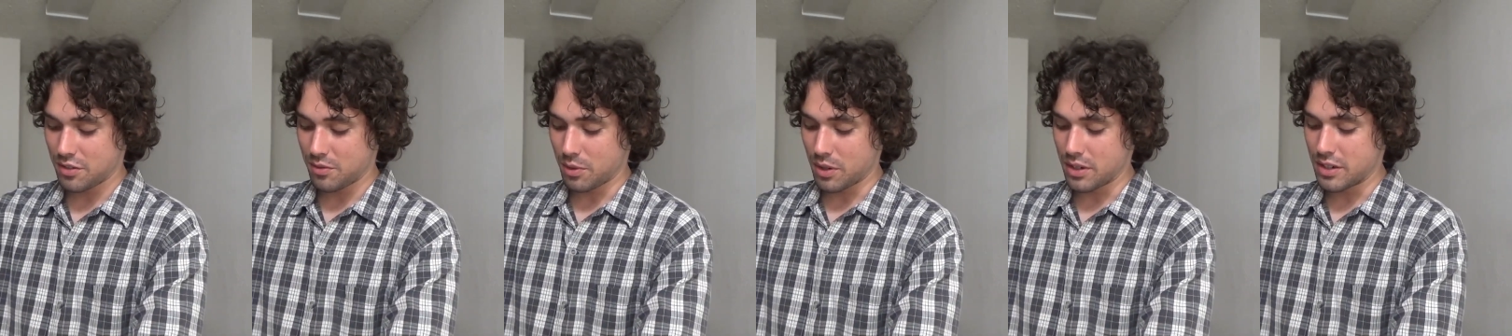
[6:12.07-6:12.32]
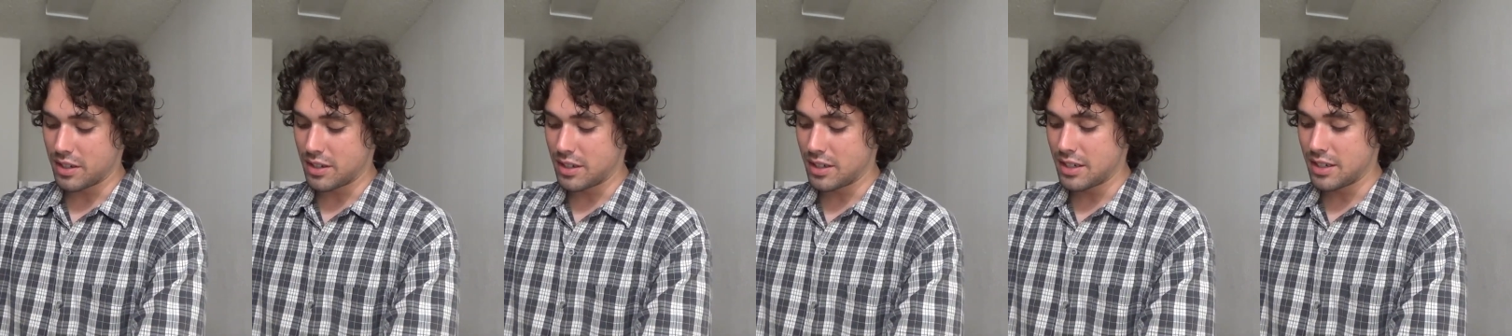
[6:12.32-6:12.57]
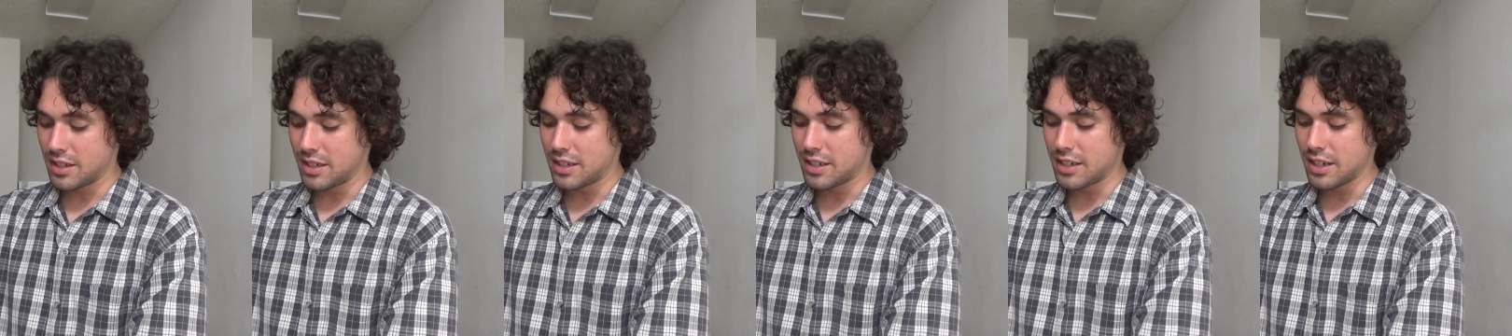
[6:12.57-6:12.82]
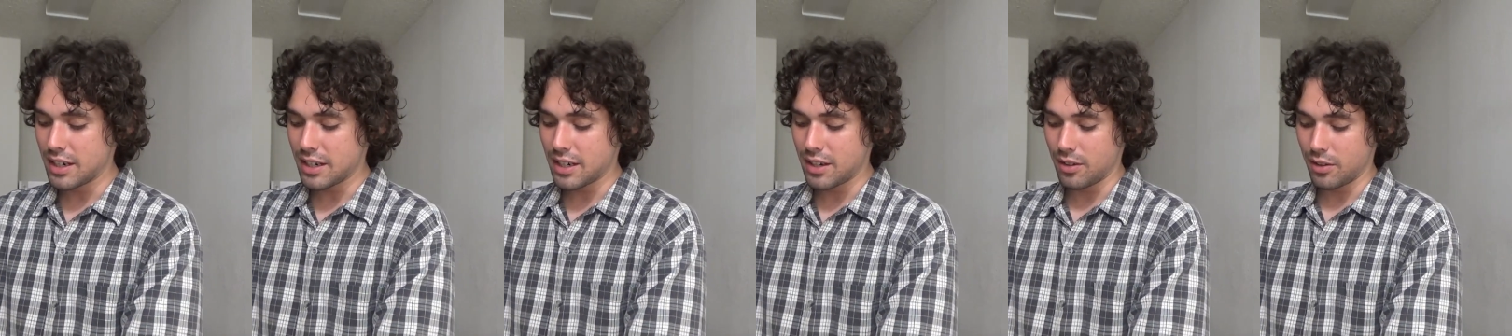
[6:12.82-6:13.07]

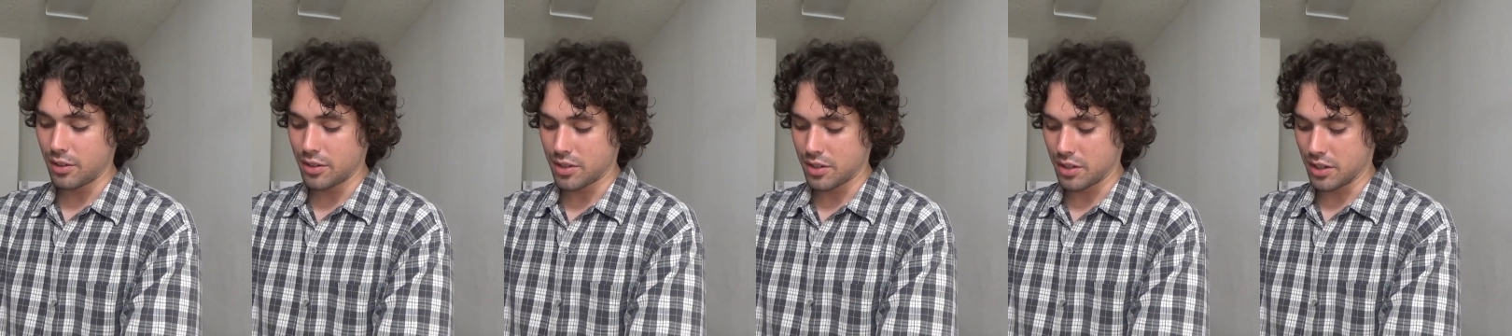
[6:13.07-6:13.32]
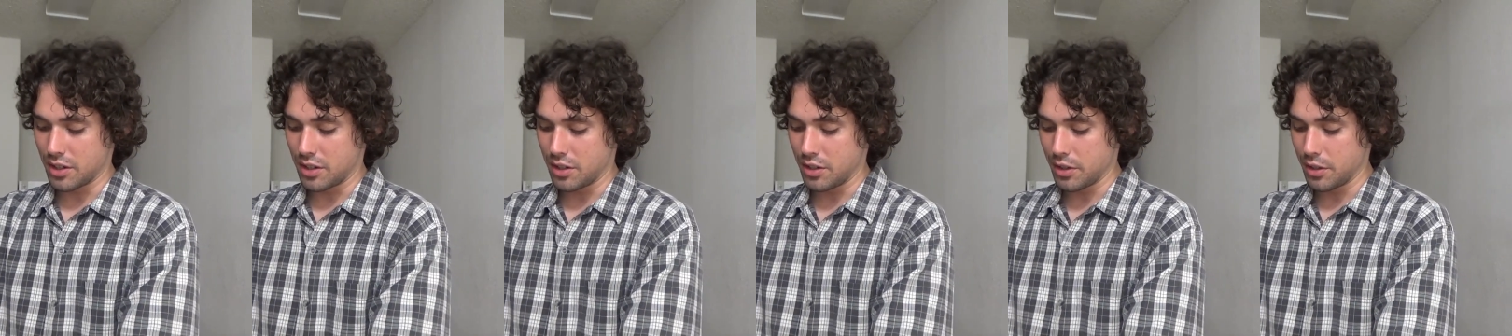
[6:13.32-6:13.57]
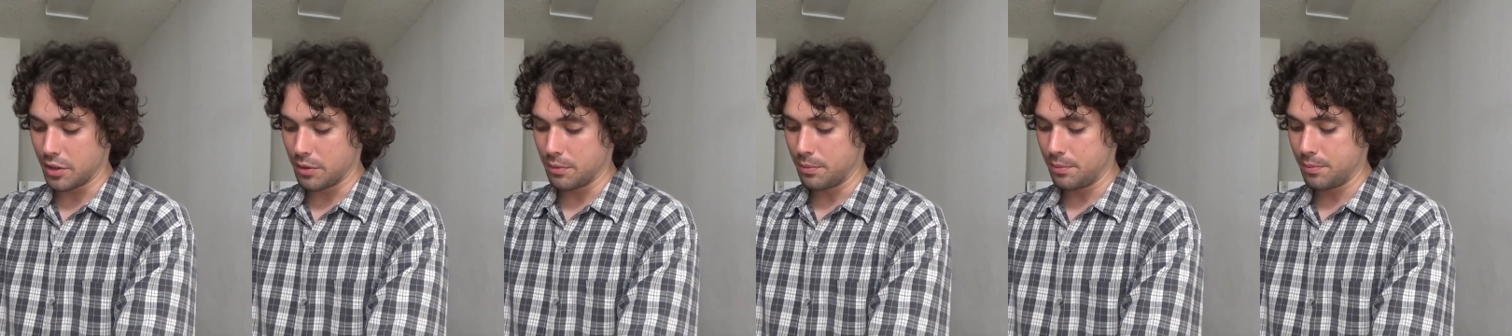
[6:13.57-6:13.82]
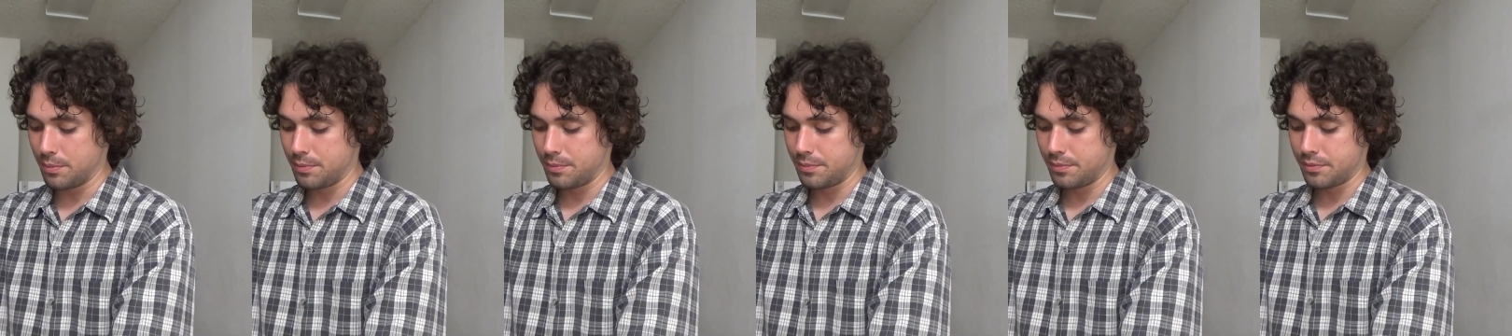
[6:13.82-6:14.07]
ridiculously good.
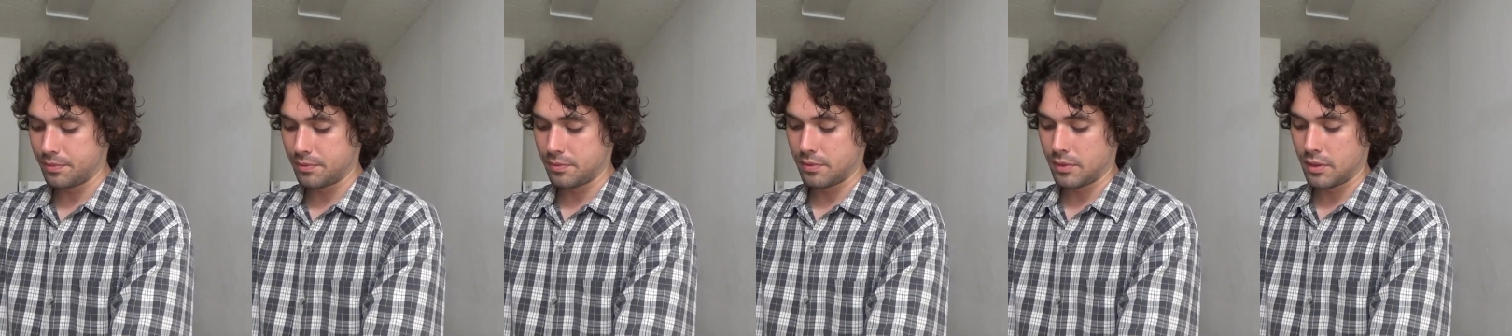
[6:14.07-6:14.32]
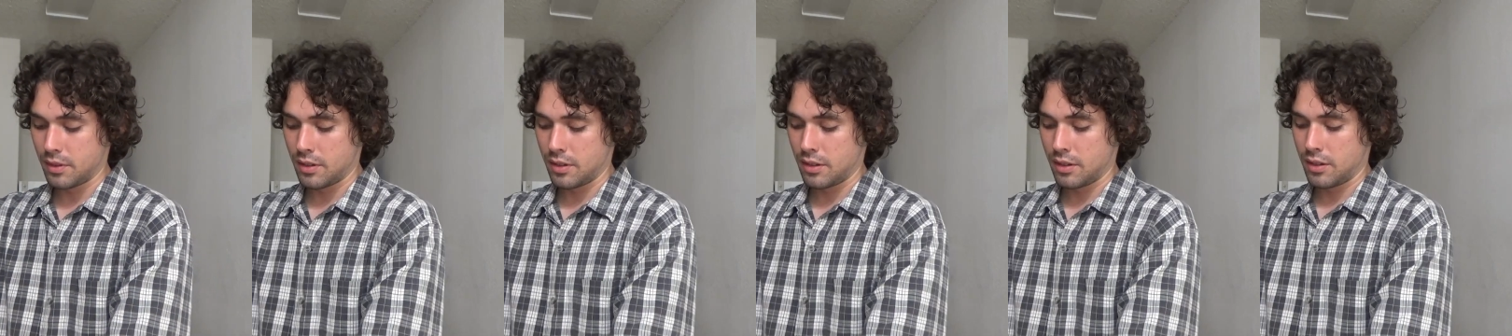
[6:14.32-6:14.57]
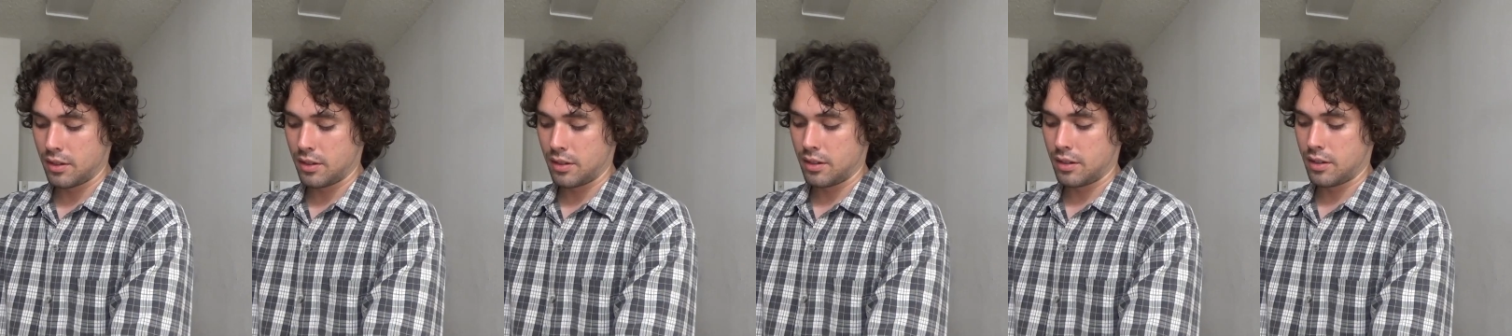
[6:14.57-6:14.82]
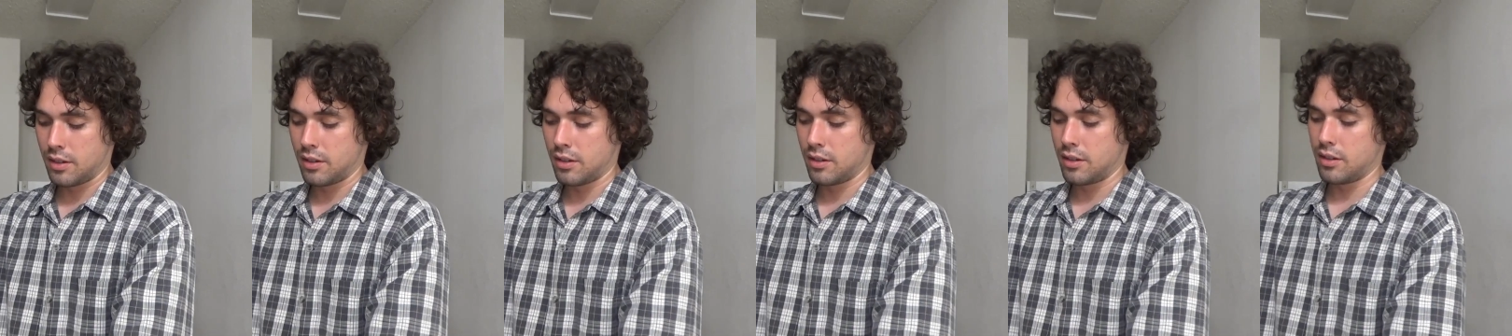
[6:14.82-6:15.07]

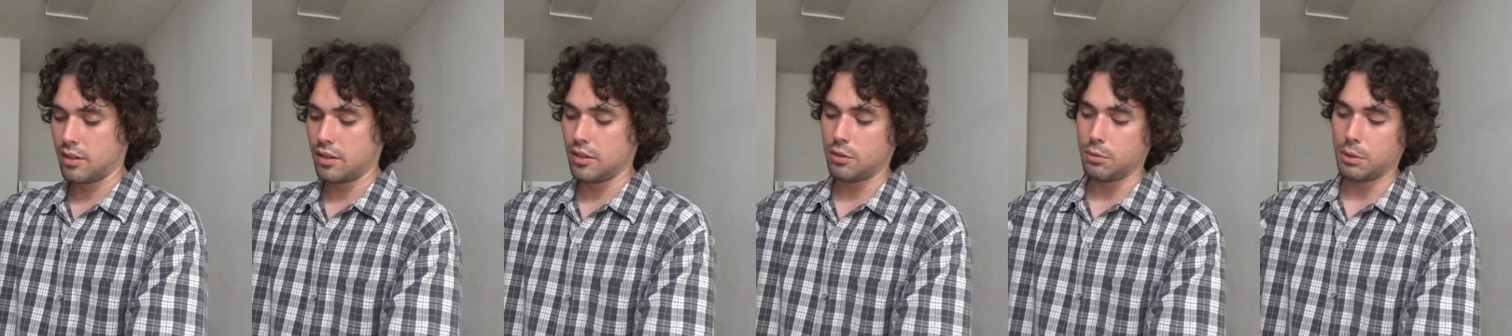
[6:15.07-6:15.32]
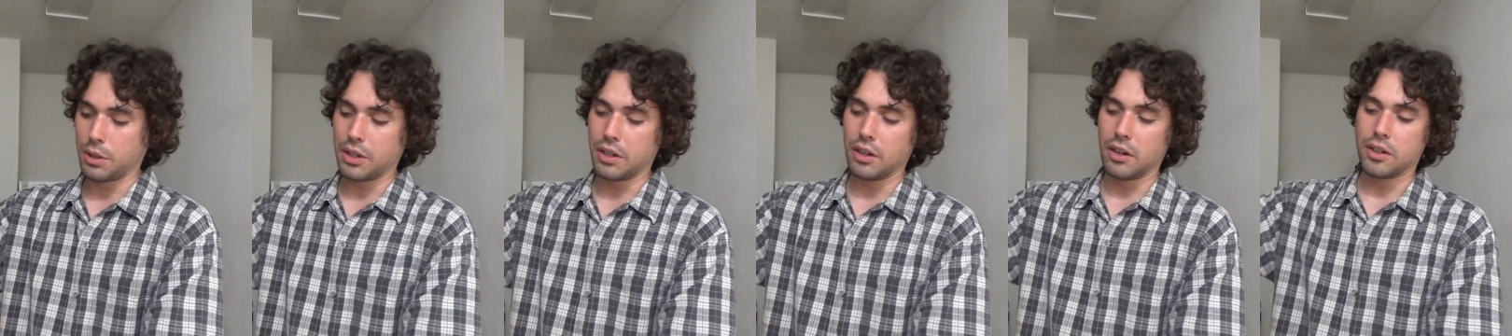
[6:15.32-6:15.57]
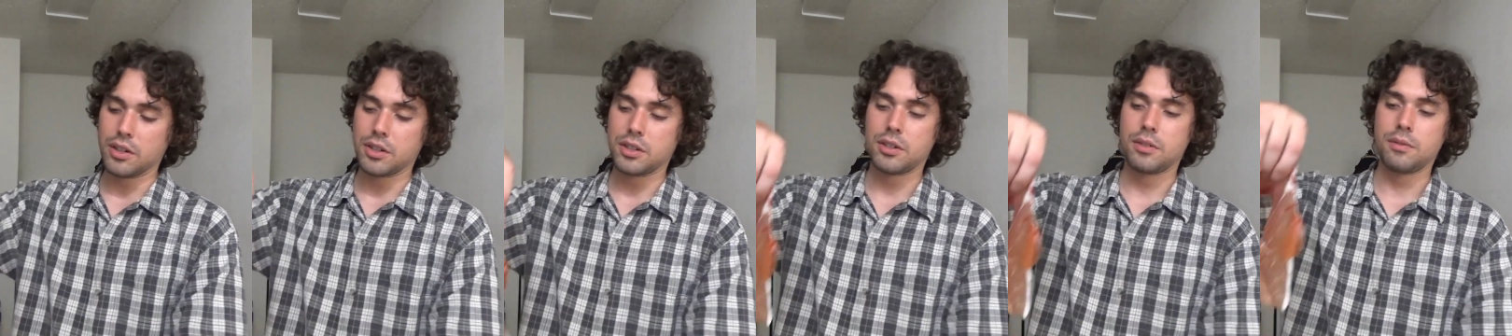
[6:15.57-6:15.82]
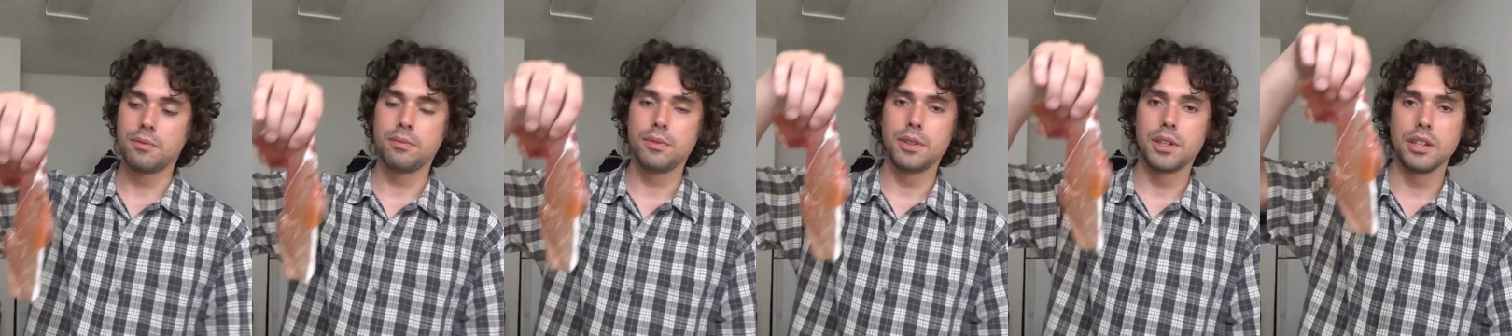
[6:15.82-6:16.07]
Oh my gosh,
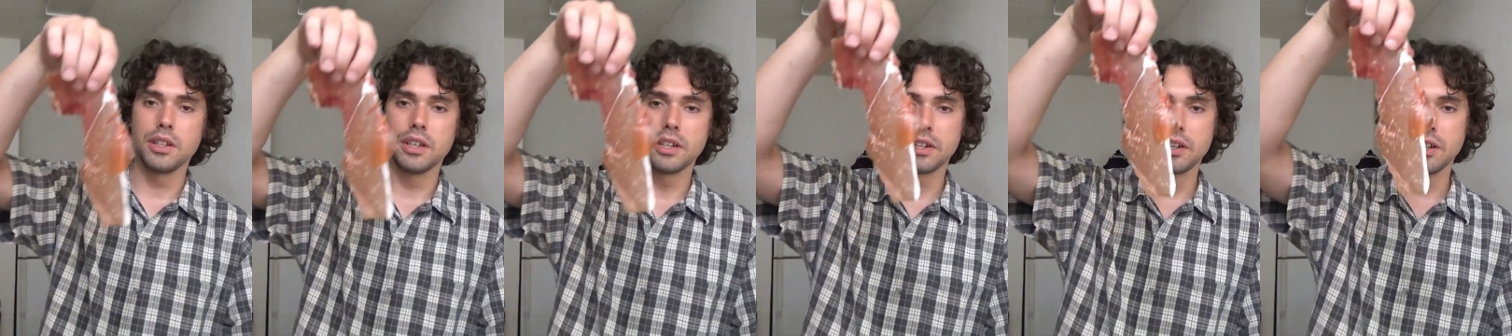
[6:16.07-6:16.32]
look at that,